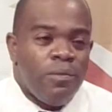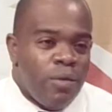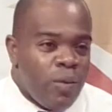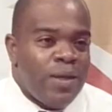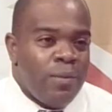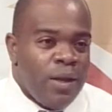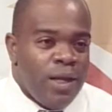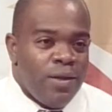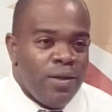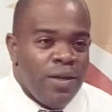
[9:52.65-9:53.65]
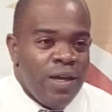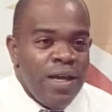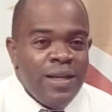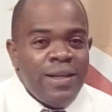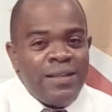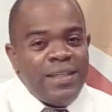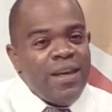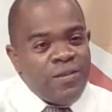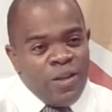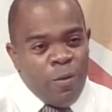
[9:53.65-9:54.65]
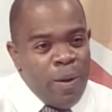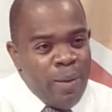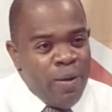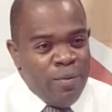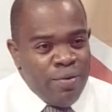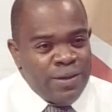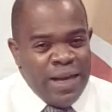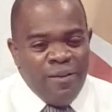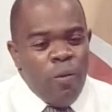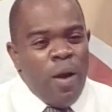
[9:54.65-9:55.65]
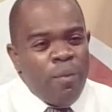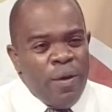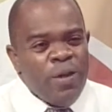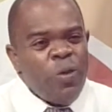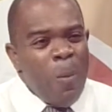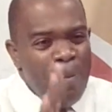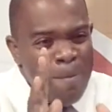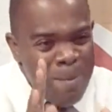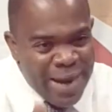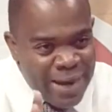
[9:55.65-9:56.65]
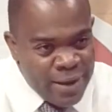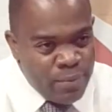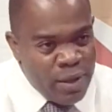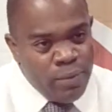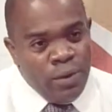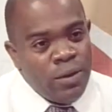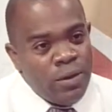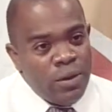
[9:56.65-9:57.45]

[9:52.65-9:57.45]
But wait a minute. The city of Sao Paulo in Brazil have 1.2 million people.